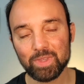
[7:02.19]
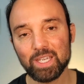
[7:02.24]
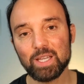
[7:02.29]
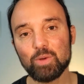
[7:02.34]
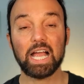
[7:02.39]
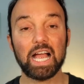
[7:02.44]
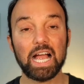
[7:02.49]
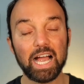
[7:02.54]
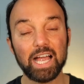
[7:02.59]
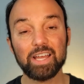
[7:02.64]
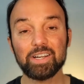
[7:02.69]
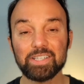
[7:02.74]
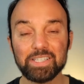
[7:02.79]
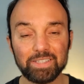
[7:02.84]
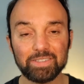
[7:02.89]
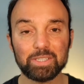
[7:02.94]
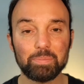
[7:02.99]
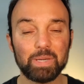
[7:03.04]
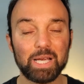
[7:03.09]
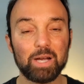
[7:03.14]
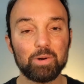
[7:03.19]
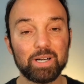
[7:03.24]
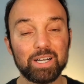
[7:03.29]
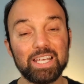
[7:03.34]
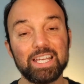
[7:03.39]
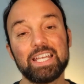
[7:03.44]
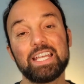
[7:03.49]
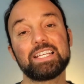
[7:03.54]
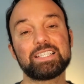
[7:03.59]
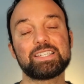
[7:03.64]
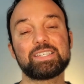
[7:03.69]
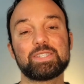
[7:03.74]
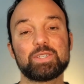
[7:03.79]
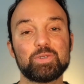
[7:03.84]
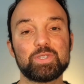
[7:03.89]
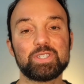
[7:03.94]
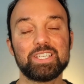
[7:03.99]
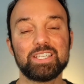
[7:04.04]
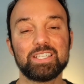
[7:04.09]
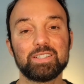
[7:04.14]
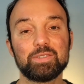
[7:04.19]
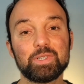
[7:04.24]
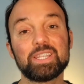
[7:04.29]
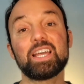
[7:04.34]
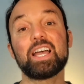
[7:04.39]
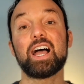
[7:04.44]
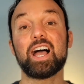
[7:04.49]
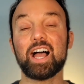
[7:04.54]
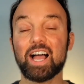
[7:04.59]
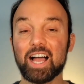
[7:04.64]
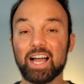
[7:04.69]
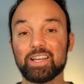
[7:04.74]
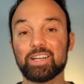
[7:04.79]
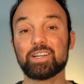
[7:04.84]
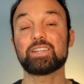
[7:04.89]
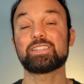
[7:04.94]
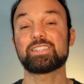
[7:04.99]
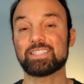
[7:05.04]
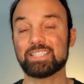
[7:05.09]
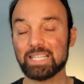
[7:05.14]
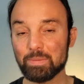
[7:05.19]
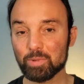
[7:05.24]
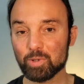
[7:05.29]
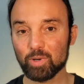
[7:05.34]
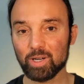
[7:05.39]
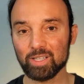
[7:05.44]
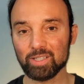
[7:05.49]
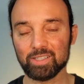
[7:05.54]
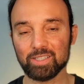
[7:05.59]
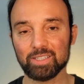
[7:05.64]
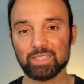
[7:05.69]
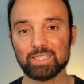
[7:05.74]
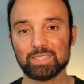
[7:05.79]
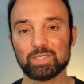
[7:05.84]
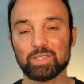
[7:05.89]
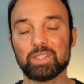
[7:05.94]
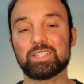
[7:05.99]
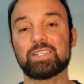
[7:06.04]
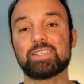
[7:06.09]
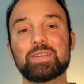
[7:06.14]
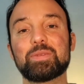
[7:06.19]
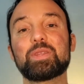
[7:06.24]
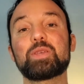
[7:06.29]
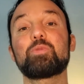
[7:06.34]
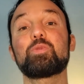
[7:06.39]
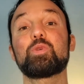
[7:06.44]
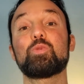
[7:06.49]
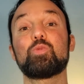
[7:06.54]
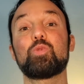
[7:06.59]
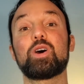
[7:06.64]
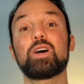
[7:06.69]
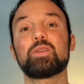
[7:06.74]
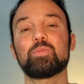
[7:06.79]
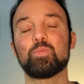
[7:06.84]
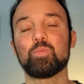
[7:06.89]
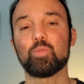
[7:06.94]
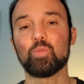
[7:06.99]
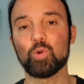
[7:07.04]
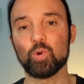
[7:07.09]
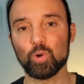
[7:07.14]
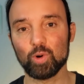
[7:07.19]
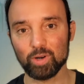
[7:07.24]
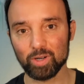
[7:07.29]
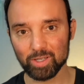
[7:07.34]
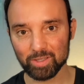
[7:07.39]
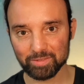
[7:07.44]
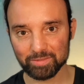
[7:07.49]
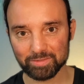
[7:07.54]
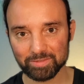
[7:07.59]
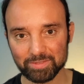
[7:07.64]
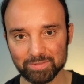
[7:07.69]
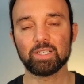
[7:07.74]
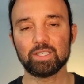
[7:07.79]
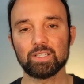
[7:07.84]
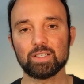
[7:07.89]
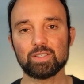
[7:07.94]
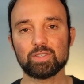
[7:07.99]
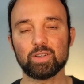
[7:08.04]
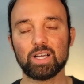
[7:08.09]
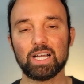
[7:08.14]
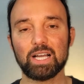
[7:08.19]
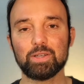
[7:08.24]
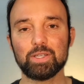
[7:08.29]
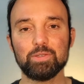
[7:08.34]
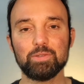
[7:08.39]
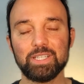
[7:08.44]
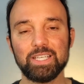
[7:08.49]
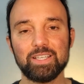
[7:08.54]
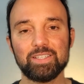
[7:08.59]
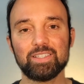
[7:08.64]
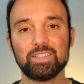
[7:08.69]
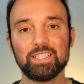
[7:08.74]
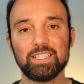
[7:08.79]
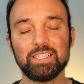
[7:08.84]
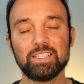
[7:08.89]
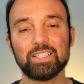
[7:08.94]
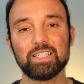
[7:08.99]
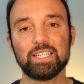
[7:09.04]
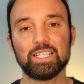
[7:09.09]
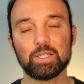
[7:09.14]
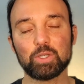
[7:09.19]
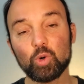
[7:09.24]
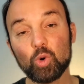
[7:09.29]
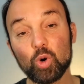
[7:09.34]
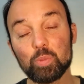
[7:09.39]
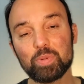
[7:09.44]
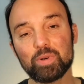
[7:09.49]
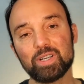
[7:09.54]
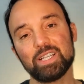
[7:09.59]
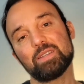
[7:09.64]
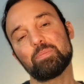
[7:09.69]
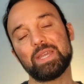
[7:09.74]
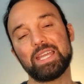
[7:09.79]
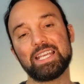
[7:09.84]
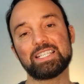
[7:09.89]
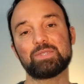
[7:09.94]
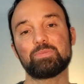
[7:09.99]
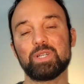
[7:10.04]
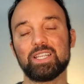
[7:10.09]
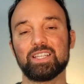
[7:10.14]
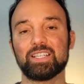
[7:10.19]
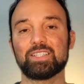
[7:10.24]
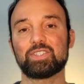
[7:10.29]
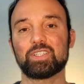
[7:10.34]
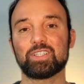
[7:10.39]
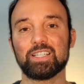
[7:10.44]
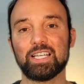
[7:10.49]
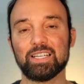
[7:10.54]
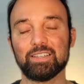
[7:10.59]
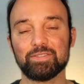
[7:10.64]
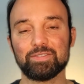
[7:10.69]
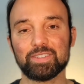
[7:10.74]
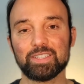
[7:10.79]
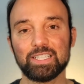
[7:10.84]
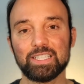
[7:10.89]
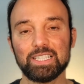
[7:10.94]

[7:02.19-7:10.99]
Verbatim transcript: Higher delta power is associated with higher sleep quality. So, this is something we want more of. So how do you easily incorporate pace breathing into your life?